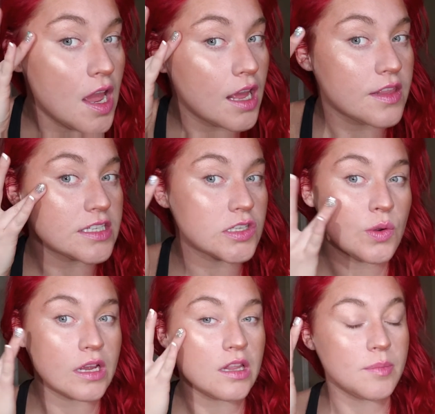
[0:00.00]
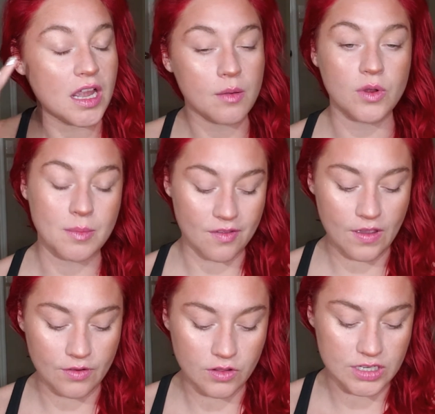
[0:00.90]
And this has quickly become one of my
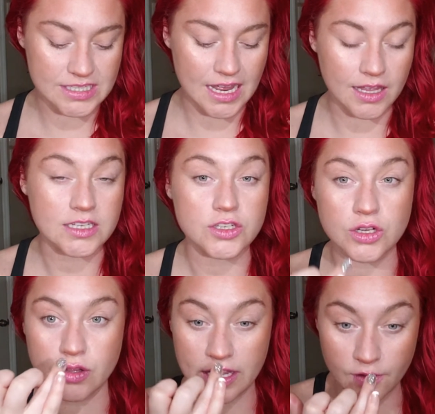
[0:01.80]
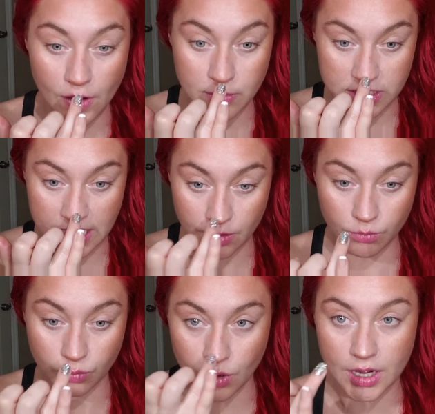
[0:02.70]
favorite looks that I like to do. Like if I'm just like
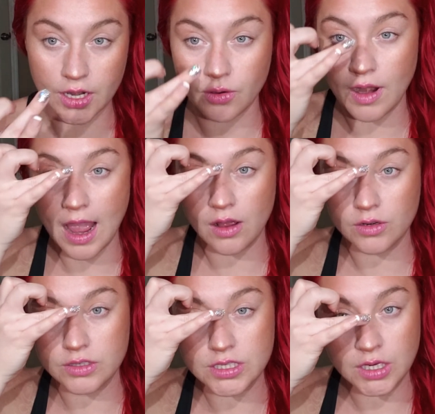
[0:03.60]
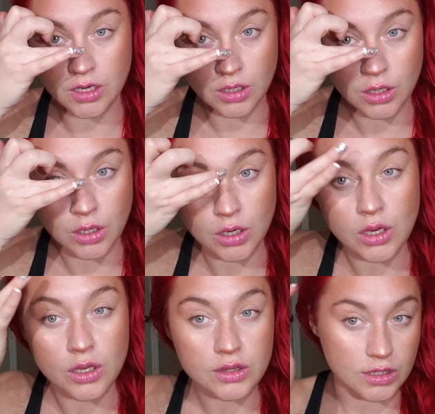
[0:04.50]
running around,
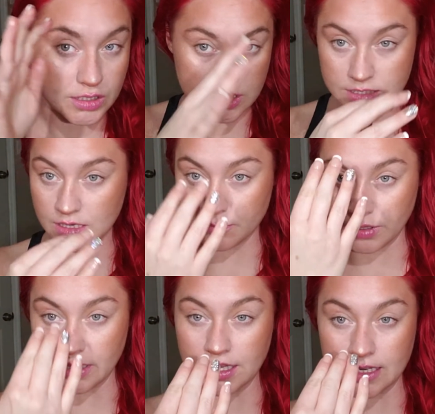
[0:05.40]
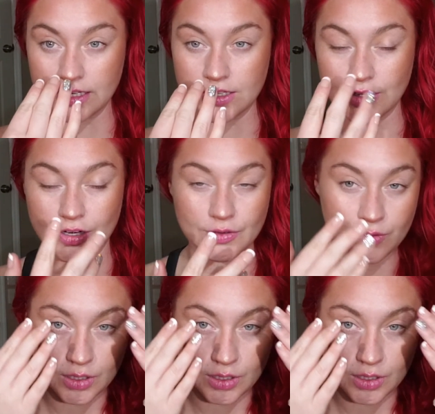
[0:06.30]
this is completely, you know,